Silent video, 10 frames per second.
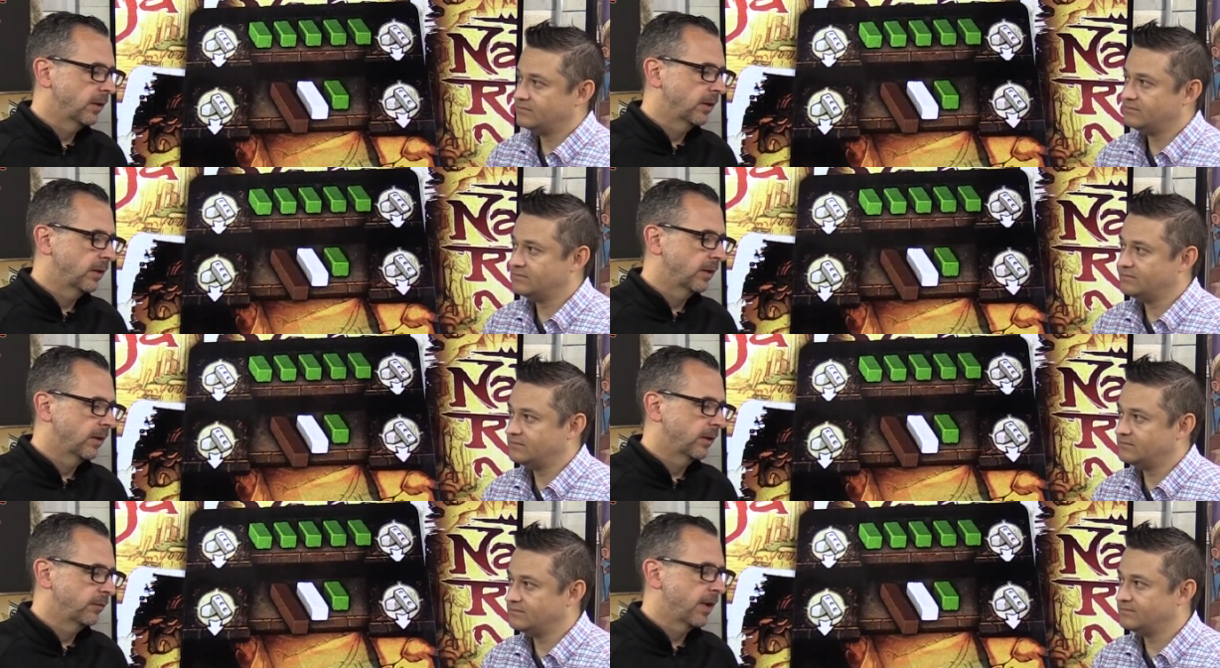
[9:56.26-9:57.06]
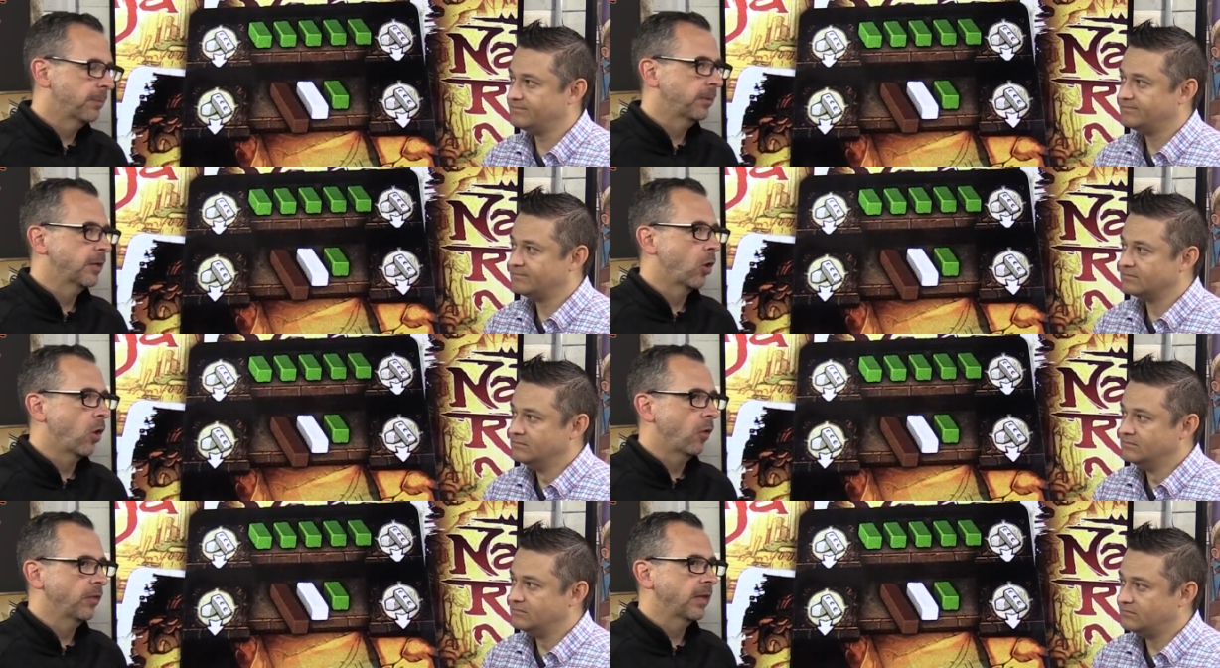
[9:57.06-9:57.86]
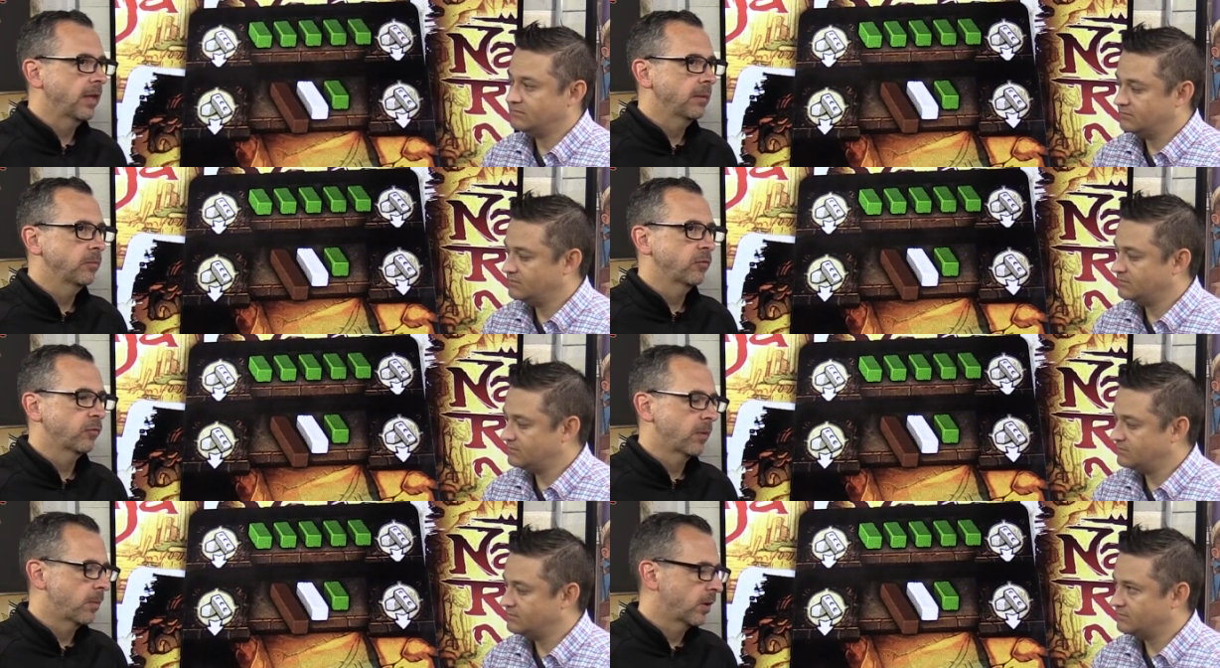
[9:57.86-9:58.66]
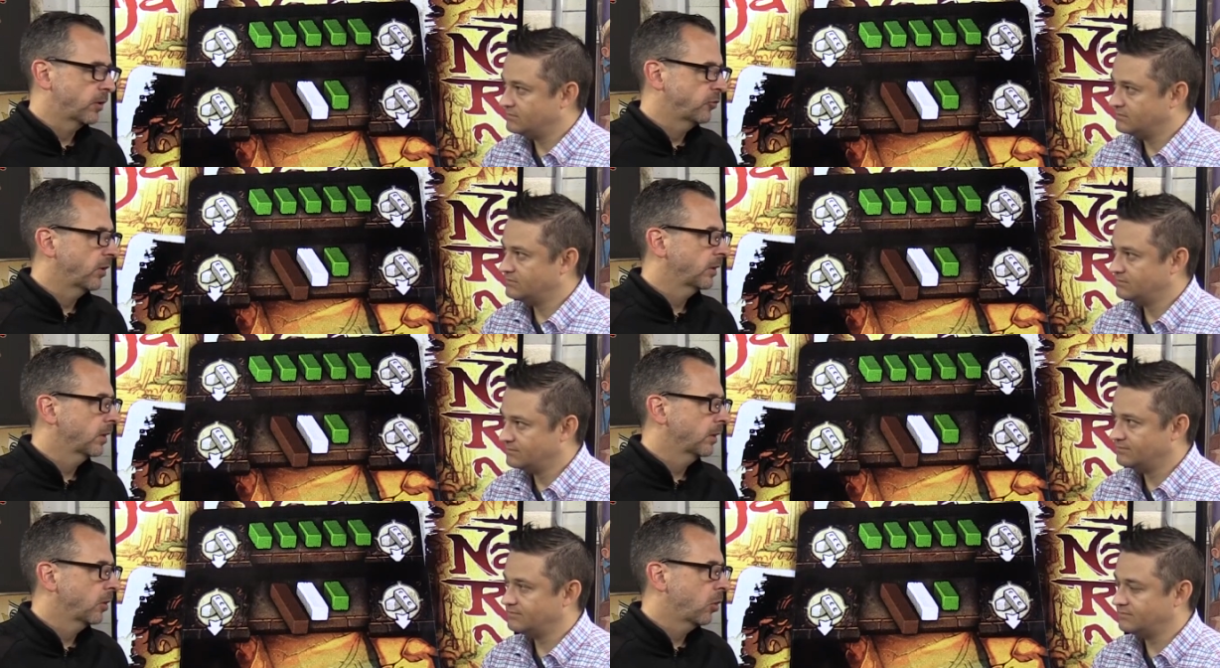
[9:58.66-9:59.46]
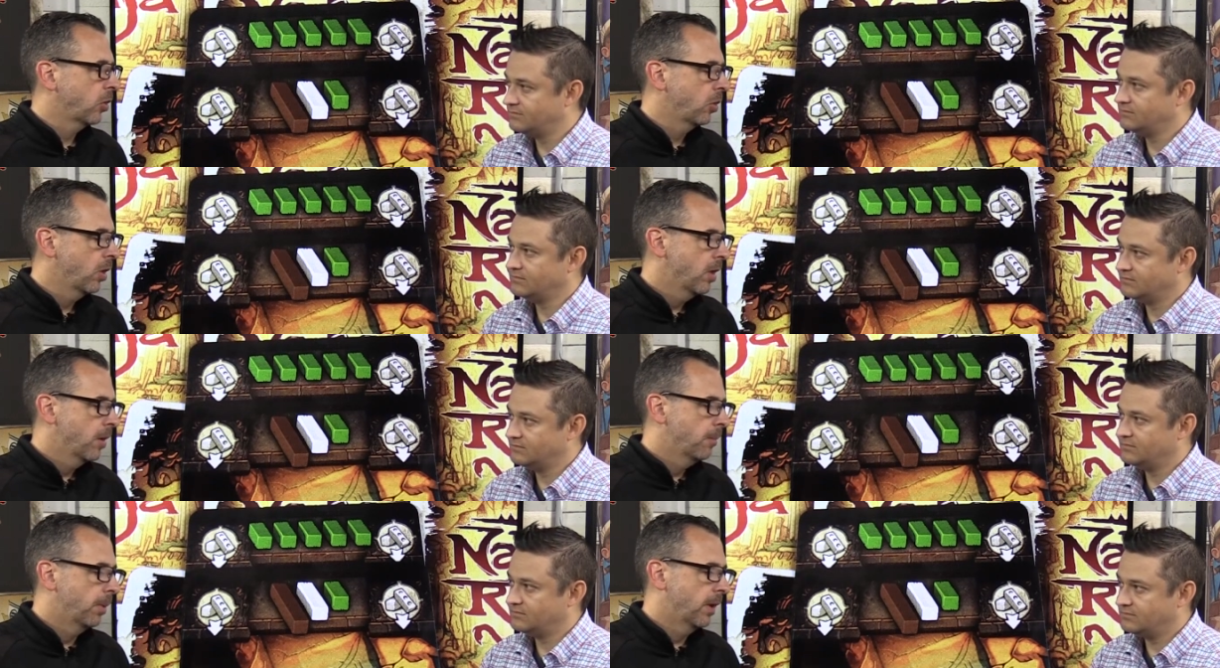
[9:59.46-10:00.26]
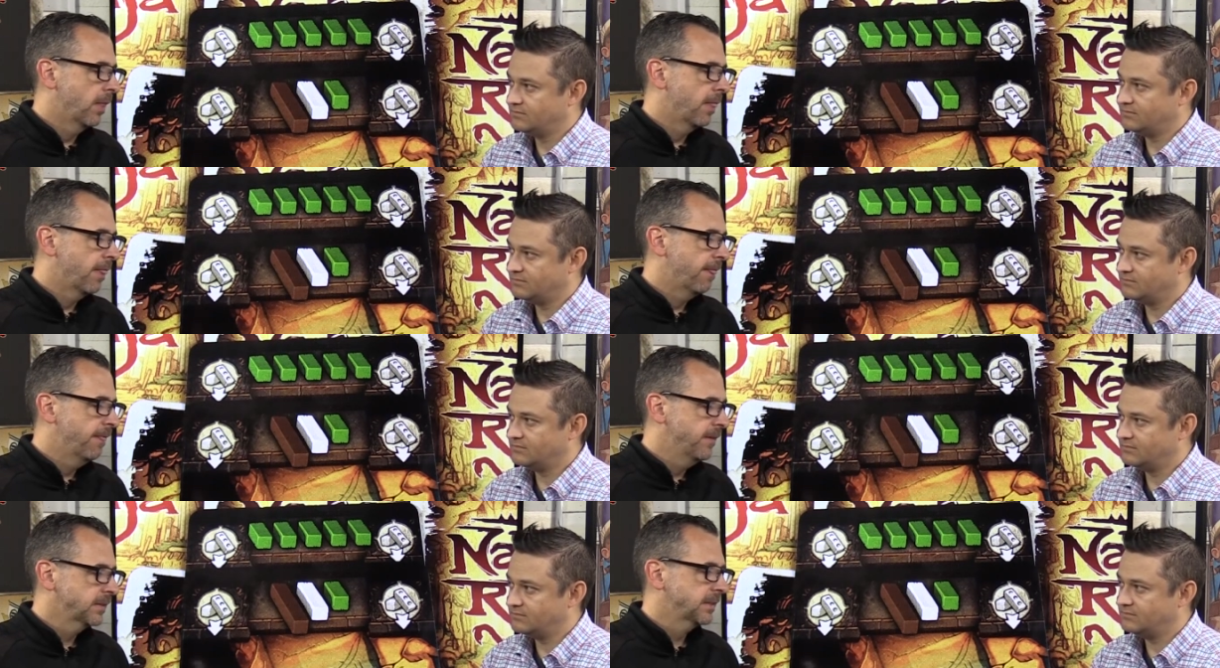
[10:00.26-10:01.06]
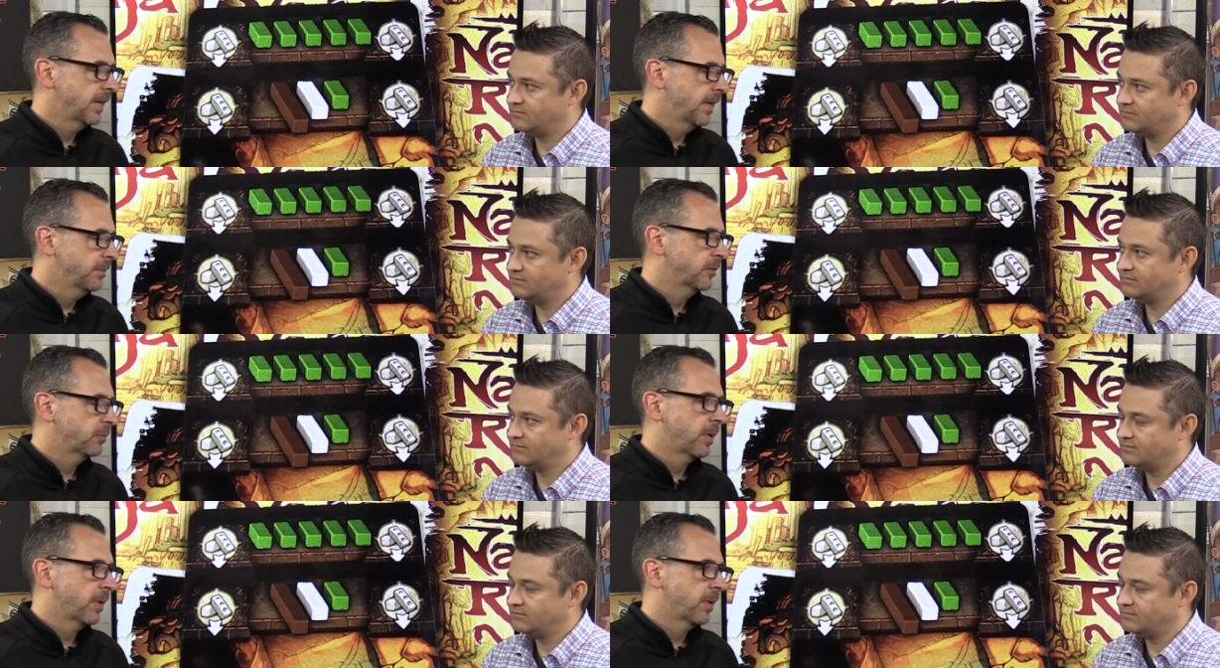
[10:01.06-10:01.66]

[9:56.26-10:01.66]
Speaker 1: uh, I've not played all the games from our Gen Con hall, but this game is